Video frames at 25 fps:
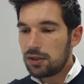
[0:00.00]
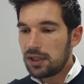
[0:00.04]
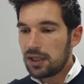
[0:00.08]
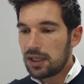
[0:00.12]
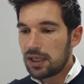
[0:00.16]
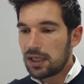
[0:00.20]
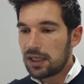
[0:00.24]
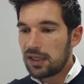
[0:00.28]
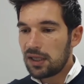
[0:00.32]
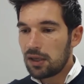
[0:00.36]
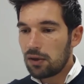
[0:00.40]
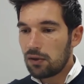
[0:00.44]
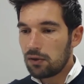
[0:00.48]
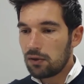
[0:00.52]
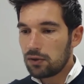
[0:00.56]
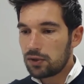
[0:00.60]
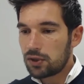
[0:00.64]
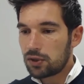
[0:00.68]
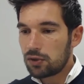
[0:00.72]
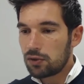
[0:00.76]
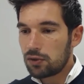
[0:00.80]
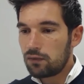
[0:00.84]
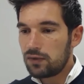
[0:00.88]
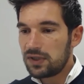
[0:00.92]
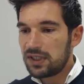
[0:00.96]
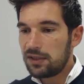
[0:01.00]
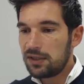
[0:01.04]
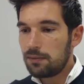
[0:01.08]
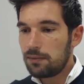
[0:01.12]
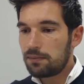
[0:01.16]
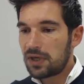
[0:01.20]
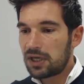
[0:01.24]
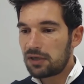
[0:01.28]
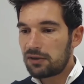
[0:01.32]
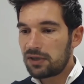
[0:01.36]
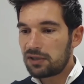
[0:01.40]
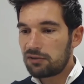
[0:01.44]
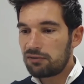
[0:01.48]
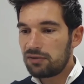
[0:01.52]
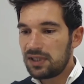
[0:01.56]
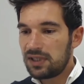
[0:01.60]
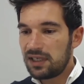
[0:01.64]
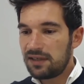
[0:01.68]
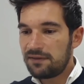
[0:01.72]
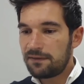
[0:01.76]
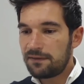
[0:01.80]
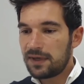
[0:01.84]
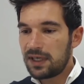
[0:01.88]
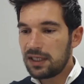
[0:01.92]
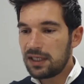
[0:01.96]
and also with the paracrine
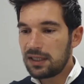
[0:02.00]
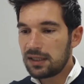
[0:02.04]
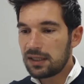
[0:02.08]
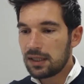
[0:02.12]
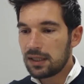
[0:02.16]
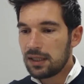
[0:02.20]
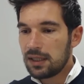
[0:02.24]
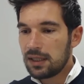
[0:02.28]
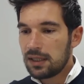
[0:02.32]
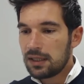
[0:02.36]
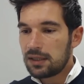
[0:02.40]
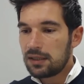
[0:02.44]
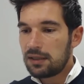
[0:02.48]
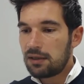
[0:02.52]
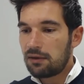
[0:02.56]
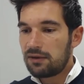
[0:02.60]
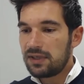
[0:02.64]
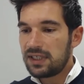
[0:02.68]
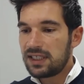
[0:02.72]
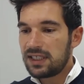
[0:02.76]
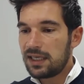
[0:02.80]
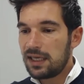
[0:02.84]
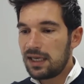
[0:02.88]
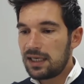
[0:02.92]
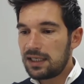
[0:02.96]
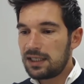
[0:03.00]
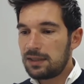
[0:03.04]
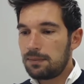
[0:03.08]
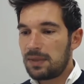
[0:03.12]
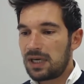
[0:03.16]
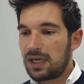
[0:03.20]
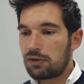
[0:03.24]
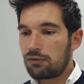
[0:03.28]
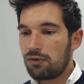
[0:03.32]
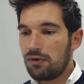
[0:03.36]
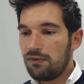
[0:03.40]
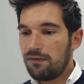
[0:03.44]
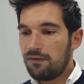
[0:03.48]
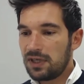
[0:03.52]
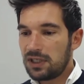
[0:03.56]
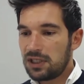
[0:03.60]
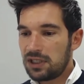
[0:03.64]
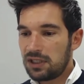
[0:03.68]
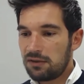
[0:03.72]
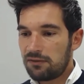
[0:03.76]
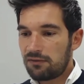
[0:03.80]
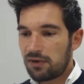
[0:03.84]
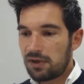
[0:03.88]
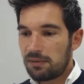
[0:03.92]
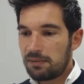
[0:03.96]
effect, there is less macrophage
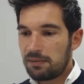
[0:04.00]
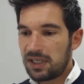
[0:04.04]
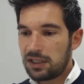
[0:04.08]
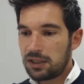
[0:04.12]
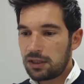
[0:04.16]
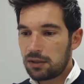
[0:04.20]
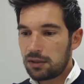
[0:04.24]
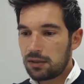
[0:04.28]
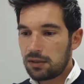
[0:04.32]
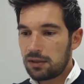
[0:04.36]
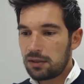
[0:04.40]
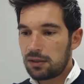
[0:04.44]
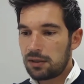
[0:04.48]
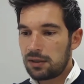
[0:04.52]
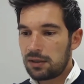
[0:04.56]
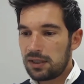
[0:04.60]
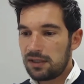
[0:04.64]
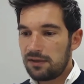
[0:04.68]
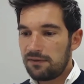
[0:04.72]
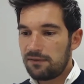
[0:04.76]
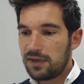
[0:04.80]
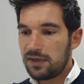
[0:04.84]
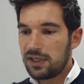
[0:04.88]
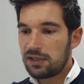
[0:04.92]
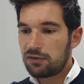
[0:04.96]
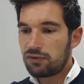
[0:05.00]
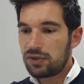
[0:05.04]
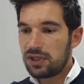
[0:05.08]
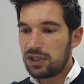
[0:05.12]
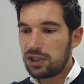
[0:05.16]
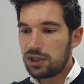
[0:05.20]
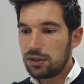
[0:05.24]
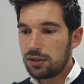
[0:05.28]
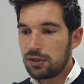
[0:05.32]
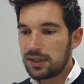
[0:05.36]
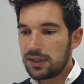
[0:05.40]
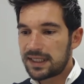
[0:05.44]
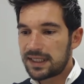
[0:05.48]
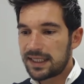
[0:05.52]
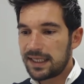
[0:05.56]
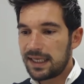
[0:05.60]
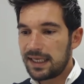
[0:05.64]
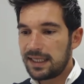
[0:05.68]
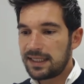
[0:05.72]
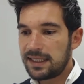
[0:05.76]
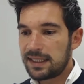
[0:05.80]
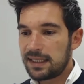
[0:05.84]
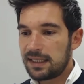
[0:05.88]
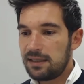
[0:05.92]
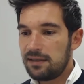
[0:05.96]
infiltrations,
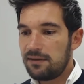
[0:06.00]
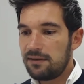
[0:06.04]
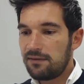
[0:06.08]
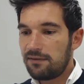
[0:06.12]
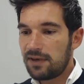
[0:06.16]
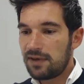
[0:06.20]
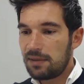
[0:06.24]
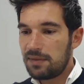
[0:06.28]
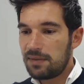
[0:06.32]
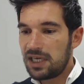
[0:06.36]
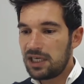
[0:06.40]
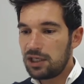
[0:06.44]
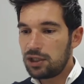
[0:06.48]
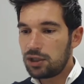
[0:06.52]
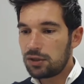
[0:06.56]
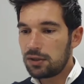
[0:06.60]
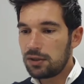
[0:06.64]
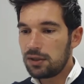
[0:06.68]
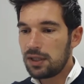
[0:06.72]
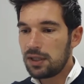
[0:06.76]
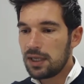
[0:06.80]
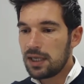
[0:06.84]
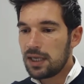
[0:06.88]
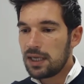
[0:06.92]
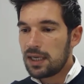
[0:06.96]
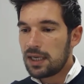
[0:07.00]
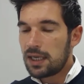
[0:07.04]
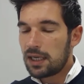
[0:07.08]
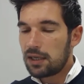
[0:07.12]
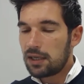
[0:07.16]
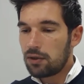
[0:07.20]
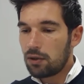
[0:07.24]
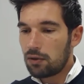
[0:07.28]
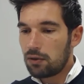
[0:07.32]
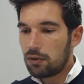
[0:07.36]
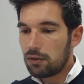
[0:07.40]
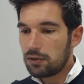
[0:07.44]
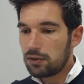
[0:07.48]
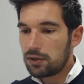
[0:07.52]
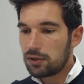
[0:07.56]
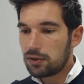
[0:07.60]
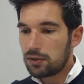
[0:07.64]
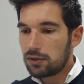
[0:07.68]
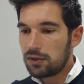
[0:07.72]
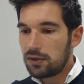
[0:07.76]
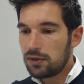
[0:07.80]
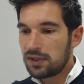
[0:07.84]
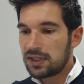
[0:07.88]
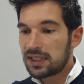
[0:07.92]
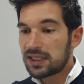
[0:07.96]
less inflammation, and also
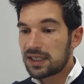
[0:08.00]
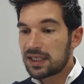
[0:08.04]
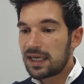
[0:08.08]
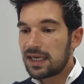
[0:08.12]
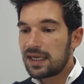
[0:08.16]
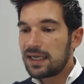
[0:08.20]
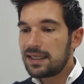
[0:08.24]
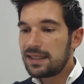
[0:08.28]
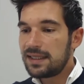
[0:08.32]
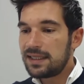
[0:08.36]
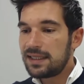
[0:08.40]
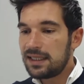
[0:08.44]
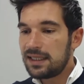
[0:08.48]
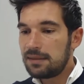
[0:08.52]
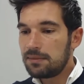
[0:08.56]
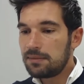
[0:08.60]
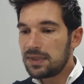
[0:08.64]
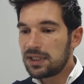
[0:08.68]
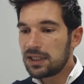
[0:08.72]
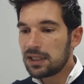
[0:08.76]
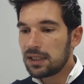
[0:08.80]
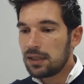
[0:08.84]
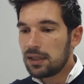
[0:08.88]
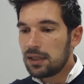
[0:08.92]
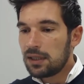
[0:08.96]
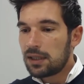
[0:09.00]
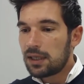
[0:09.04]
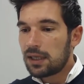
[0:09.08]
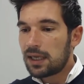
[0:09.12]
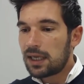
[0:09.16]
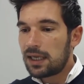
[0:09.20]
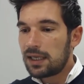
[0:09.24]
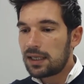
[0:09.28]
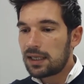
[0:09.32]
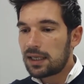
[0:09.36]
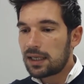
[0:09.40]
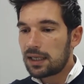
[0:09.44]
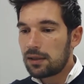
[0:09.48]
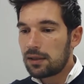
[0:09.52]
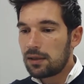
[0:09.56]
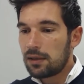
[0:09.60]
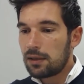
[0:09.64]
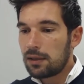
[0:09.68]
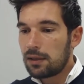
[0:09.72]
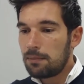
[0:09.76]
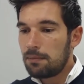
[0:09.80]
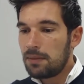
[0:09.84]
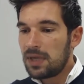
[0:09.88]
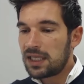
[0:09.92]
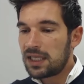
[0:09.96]
those enzymes like
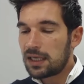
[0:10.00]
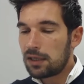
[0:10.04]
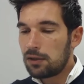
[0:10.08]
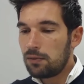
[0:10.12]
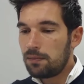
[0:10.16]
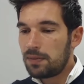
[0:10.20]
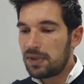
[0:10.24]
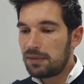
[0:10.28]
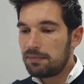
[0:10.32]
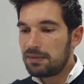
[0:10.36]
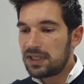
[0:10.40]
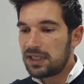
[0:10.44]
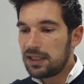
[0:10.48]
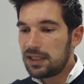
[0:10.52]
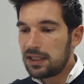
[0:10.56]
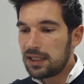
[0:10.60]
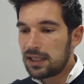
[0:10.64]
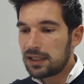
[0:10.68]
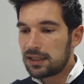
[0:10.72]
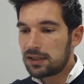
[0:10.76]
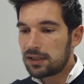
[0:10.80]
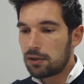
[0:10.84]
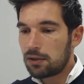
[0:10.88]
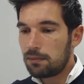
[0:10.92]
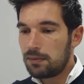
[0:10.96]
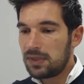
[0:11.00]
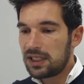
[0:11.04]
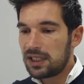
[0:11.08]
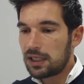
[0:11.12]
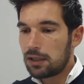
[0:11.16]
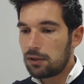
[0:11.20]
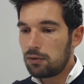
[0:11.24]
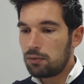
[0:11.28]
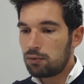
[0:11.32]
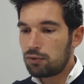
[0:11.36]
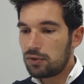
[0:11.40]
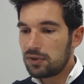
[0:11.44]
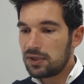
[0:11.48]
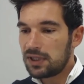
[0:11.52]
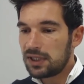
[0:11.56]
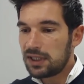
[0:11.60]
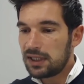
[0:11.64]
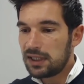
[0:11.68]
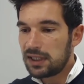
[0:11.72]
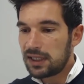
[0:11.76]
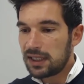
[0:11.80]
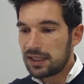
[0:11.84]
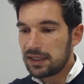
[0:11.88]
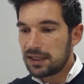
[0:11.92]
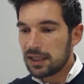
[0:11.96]
metallopeptidase or
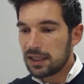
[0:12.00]
metalloproteinase